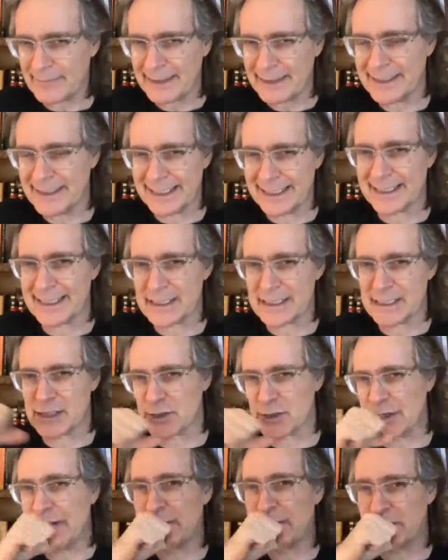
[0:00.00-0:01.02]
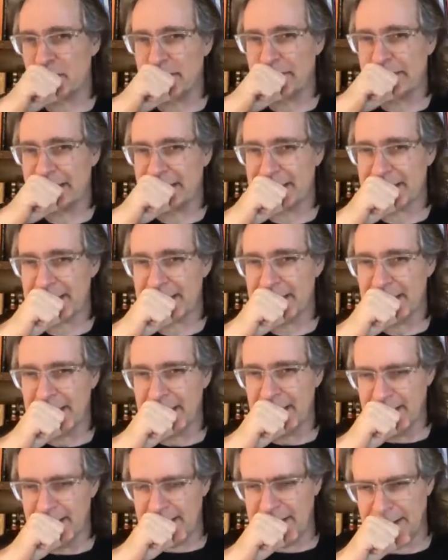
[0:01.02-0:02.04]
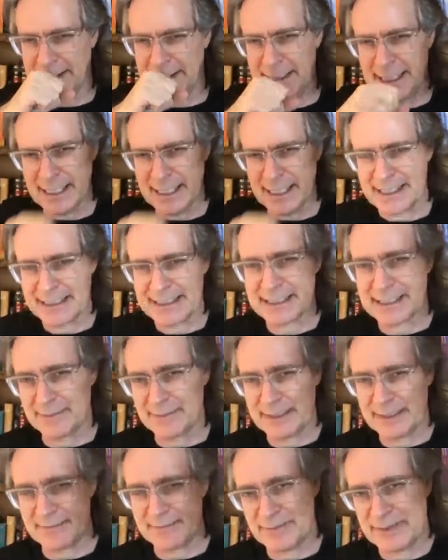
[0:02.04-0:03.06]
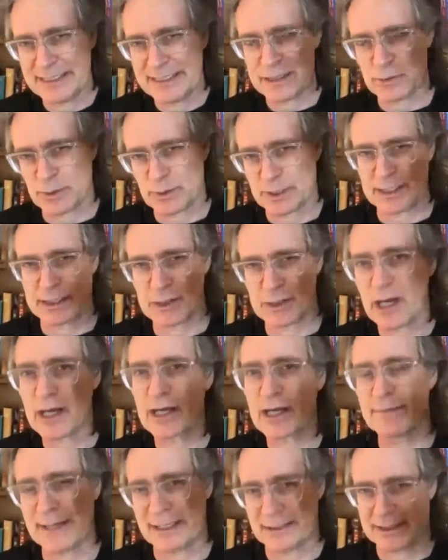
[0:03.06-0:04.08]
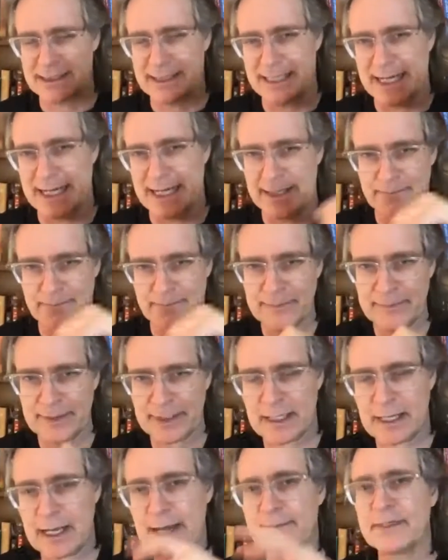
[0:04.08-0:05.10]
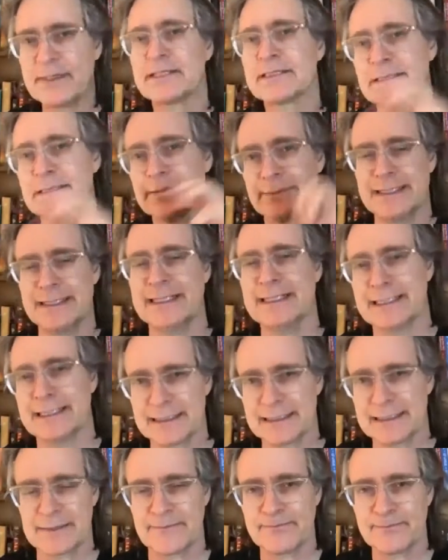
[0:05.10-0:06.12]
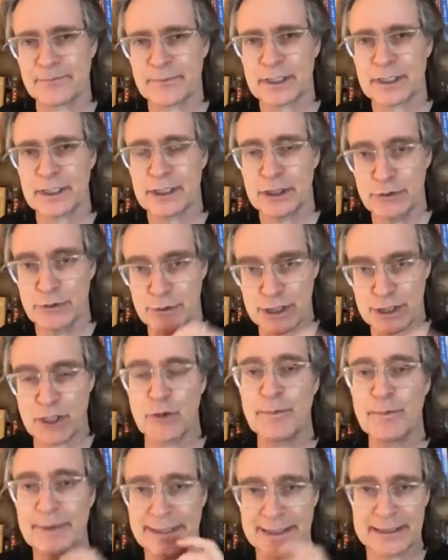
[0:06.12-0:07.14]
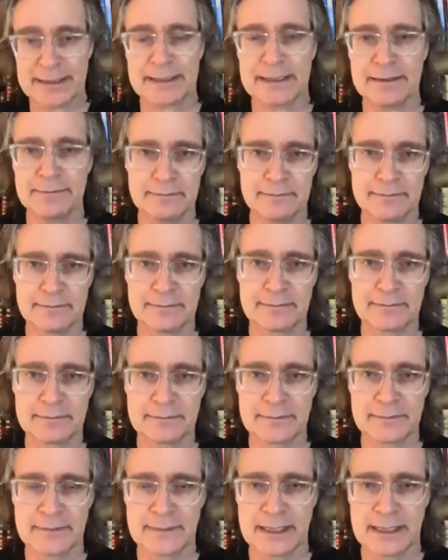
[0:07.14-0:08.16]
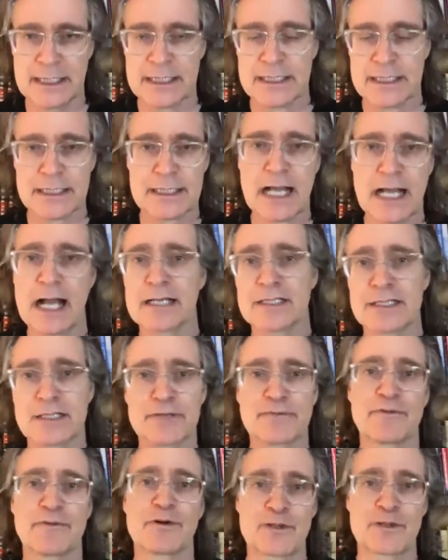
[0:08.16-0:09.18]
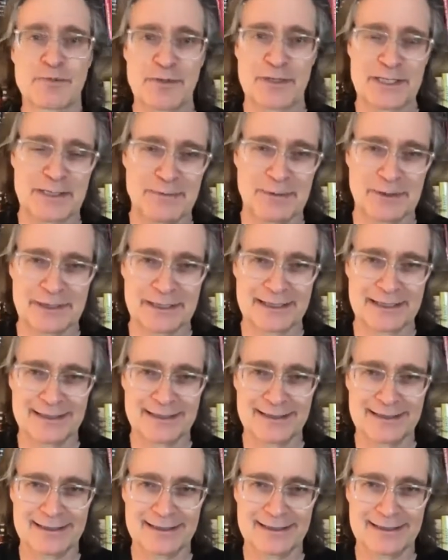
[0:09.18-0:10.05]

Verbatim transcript: to get this straight with you because this is going to be the piece we're going to talk about today. Communism is utopianism, sans first principles.